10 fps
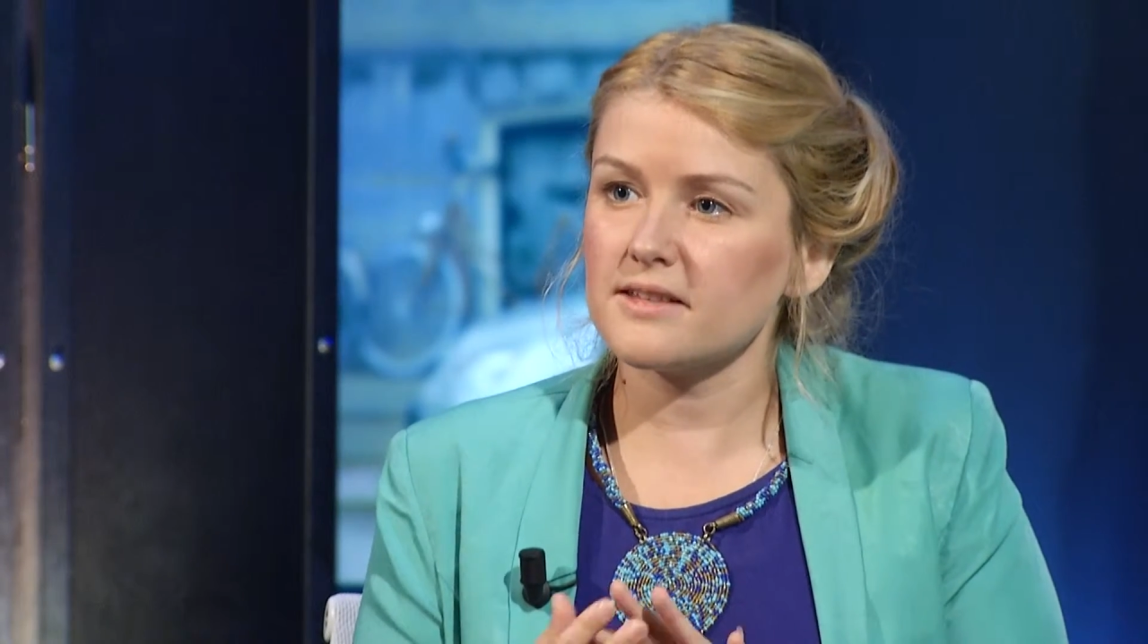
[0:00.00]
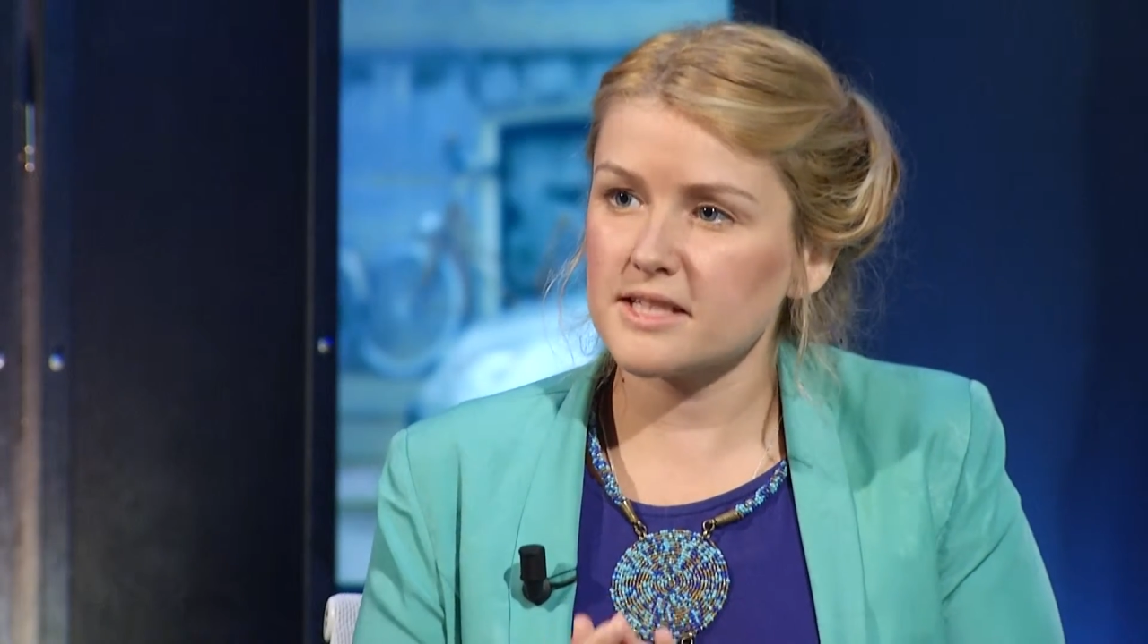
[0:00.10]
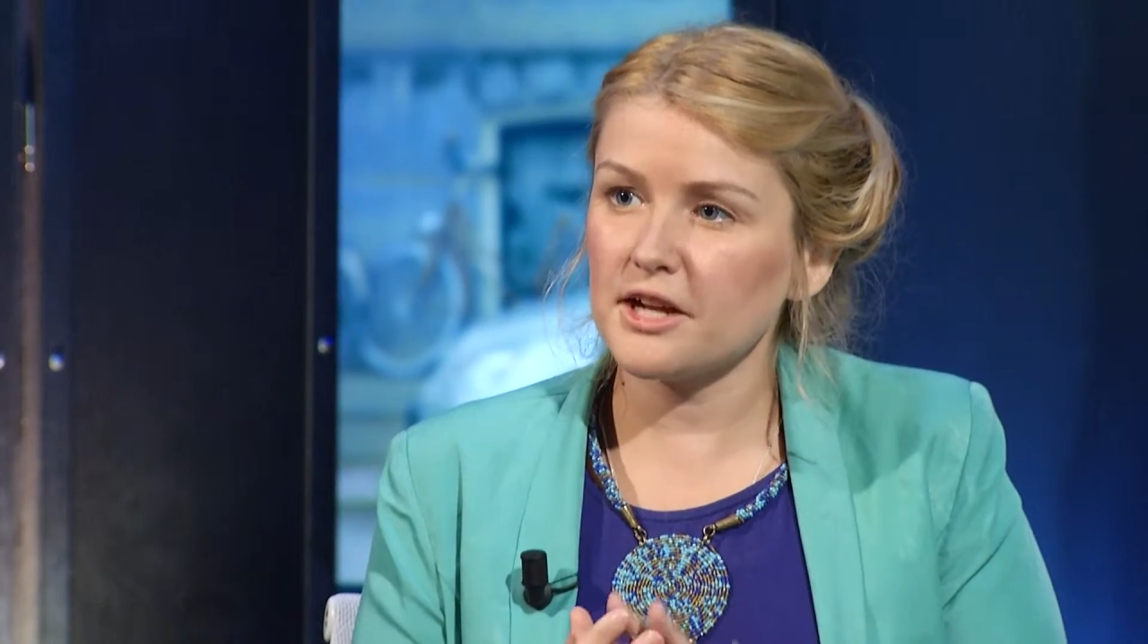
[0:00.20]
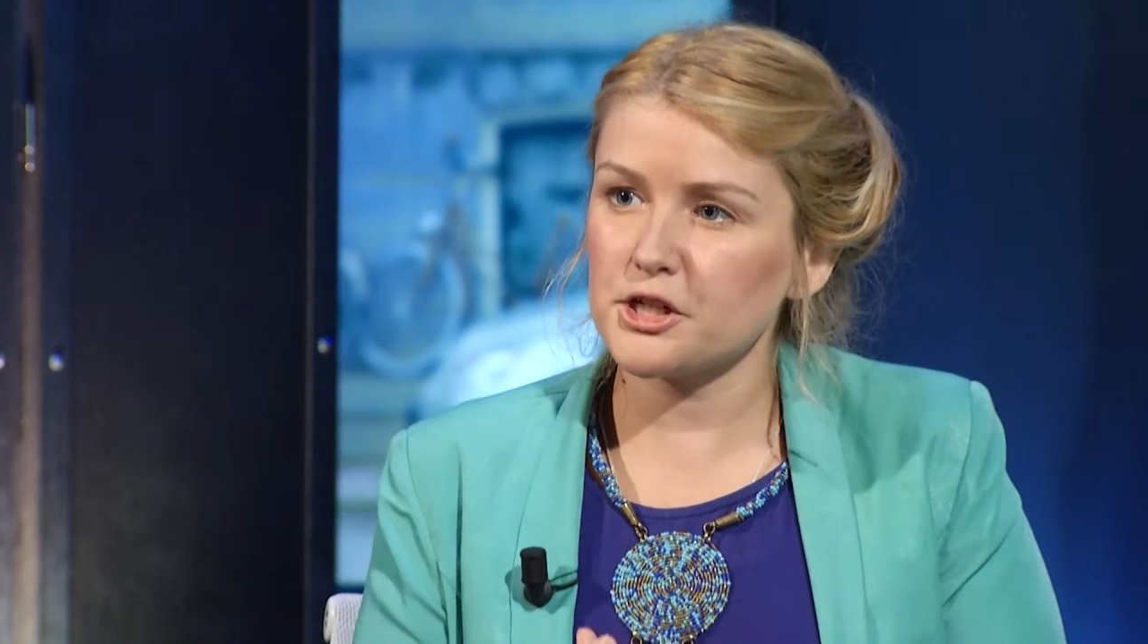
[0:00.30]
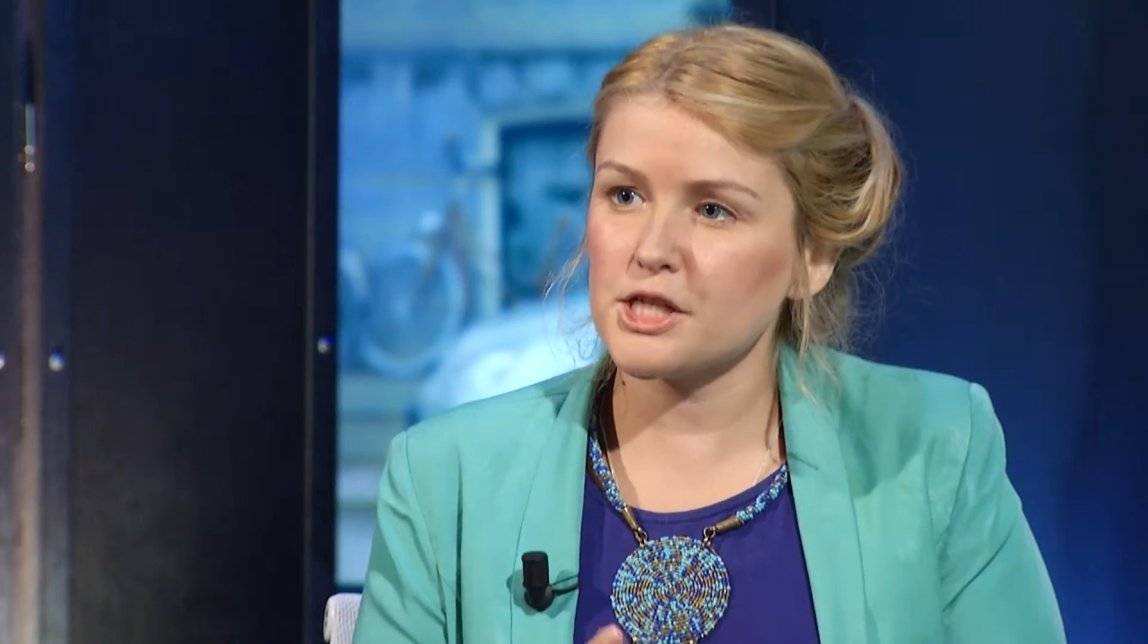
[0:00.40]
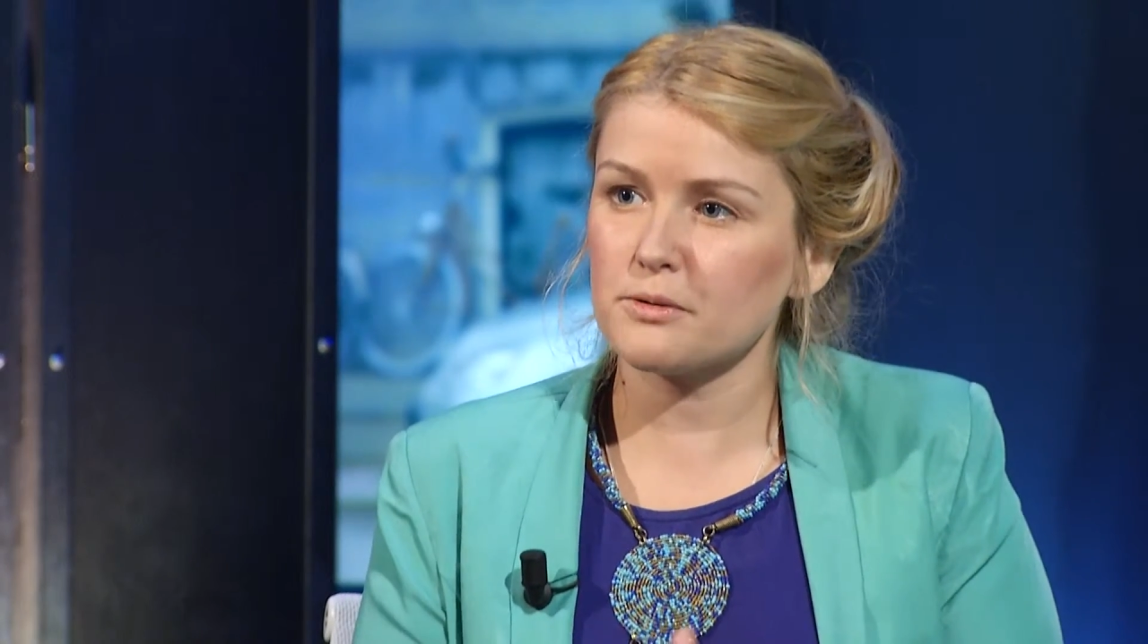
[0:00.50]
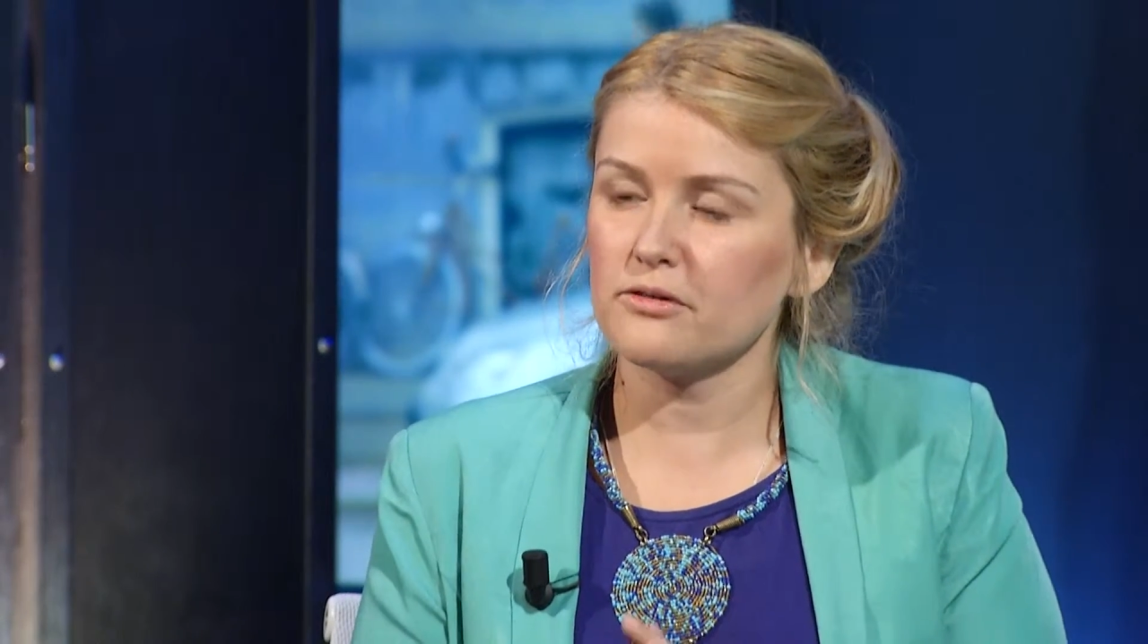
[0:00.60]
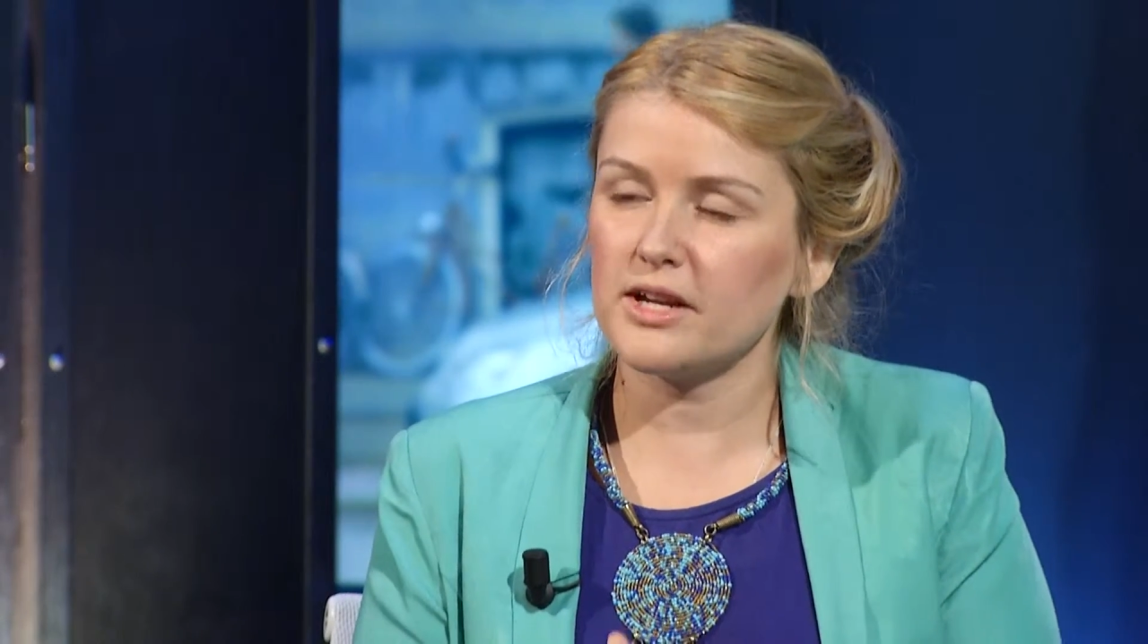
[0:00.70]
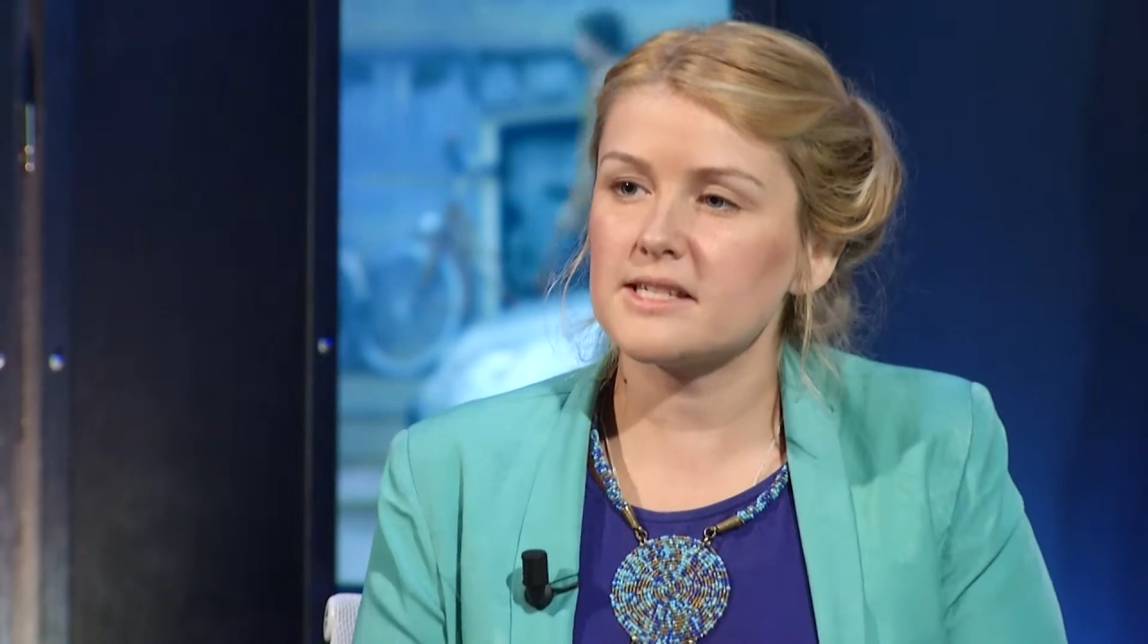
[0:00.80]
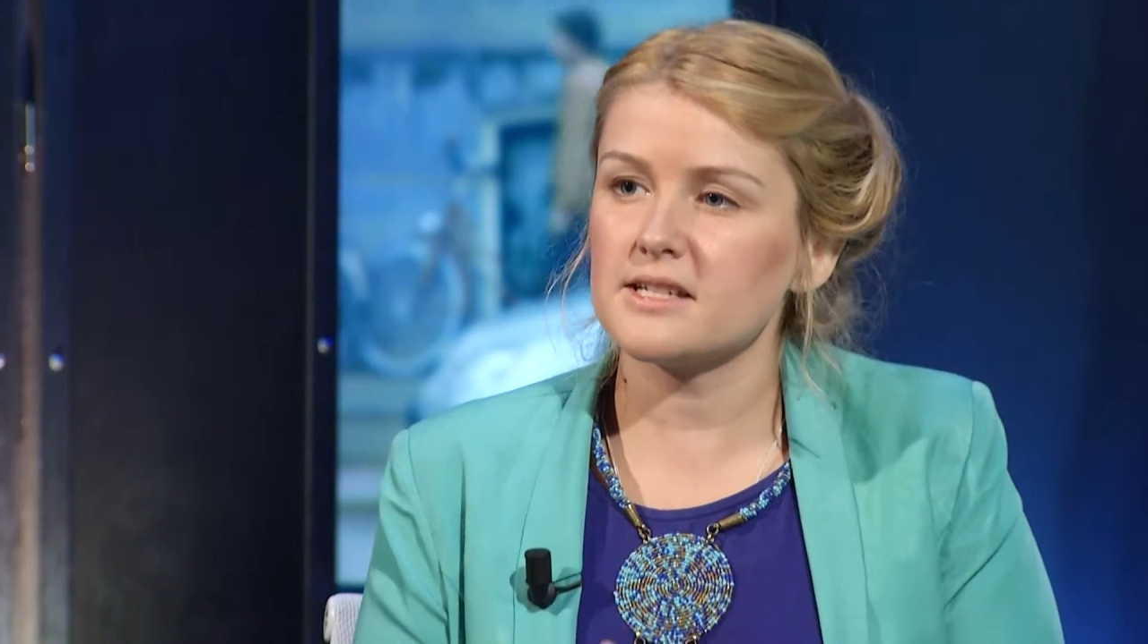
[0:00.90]
the tensions we're
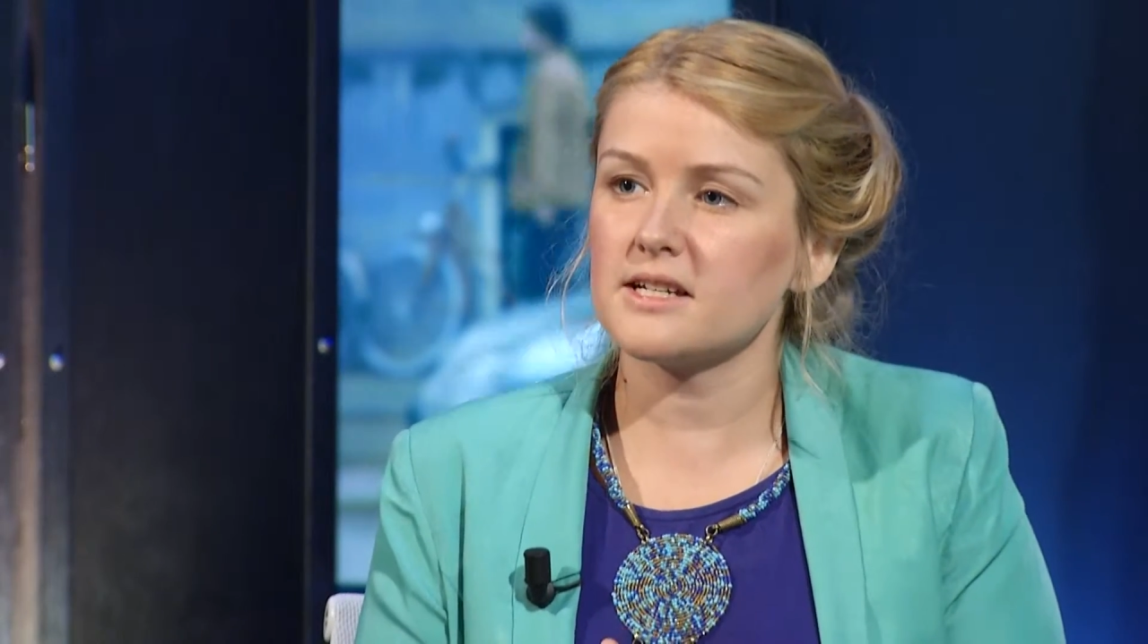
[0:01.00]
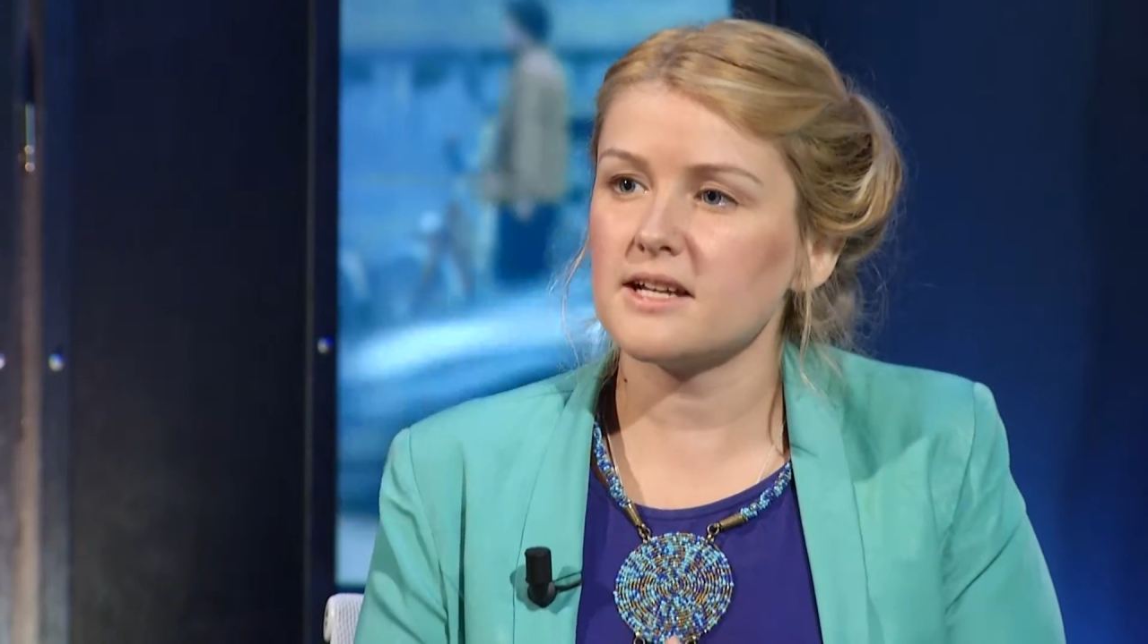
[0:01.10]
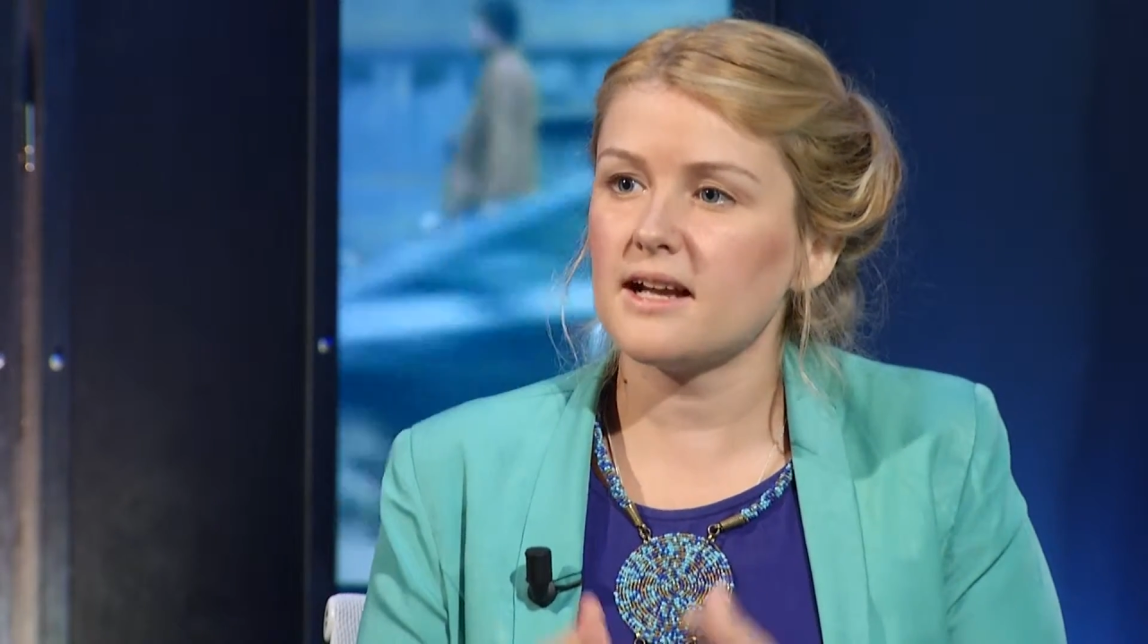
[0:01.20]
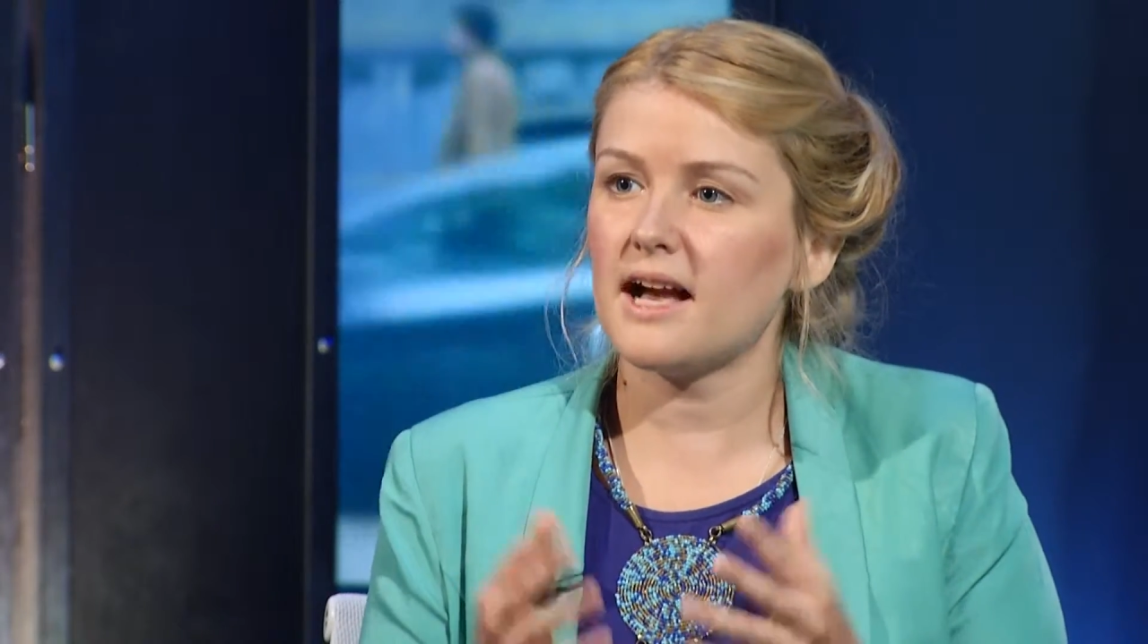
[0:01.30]
facing today,